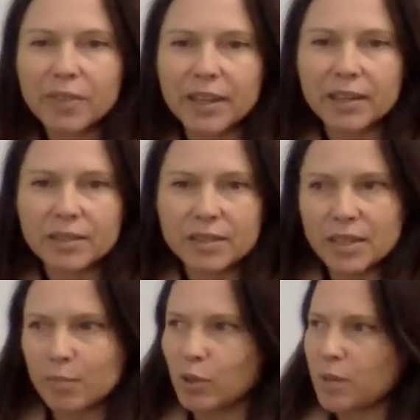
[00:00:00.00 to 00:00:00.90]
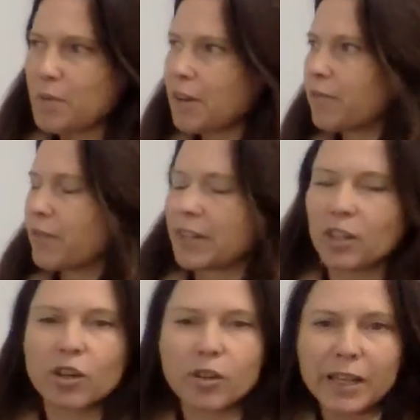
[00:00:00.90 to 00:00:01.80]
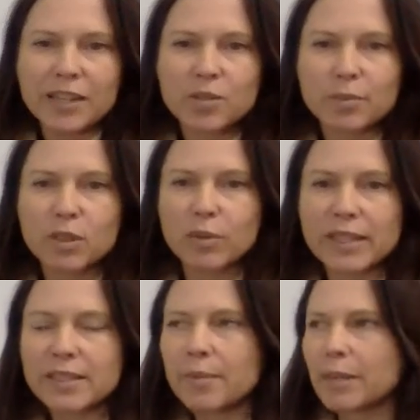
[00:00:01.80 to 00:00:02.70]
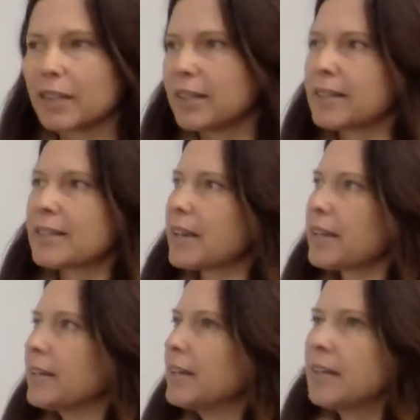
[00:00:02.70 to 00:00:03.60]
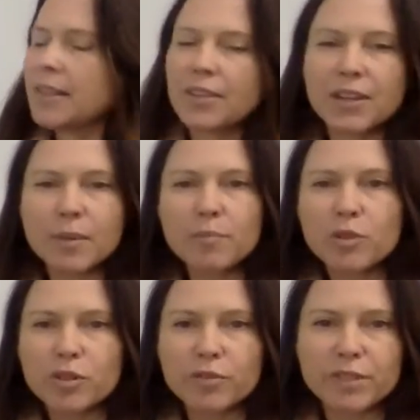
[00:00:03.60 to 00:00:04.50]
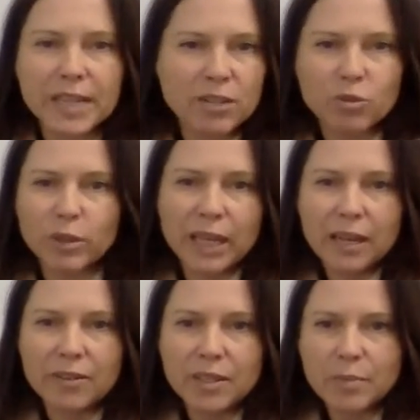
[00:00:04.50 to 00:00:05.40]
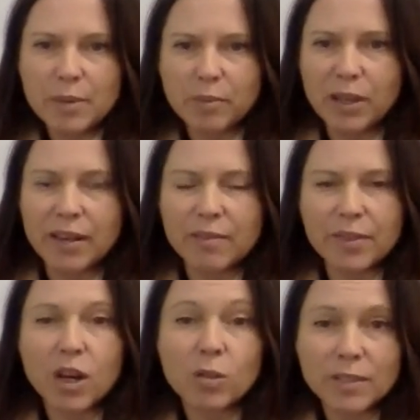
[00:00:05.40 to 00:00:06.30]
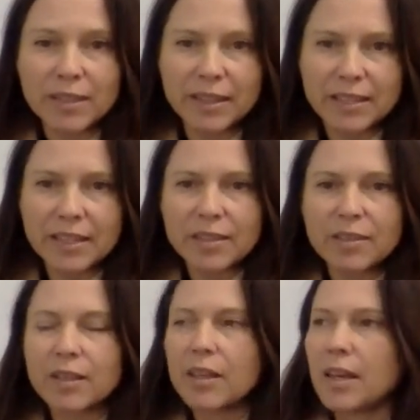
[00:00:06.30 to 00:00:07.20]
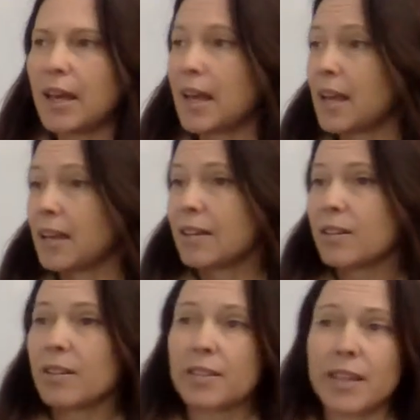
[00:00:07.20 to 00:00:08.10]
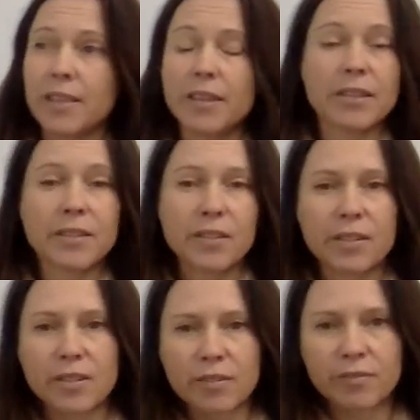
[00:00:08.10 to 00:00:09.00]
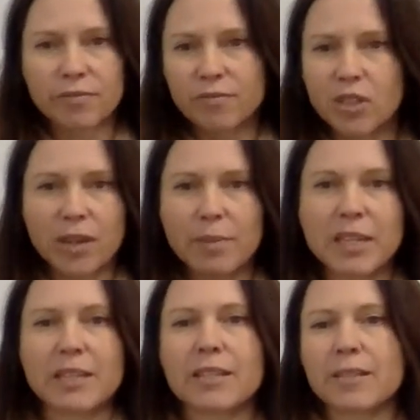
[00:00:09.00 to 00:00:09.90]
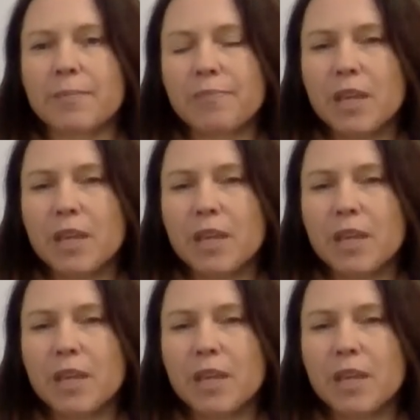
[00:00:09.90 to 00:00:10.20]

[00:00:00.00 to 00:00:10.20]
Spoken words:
of that, somebody might find a correlation between something like, say, the number of dental caries people have, the holes in their teeth, and say the incidence of diabetes.